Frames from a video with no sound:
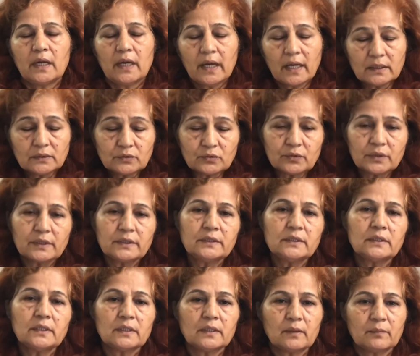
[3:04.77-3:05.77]

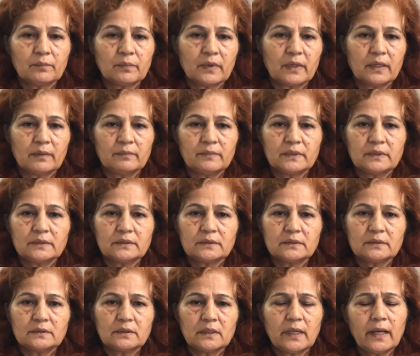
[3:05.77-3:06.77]
educated unemployment,
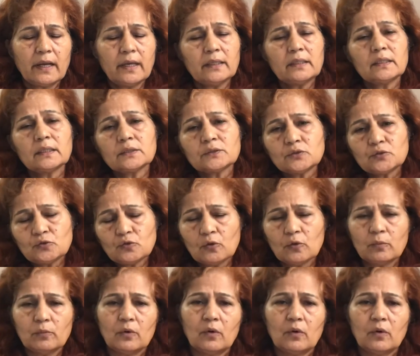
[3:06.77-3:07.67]
and there are so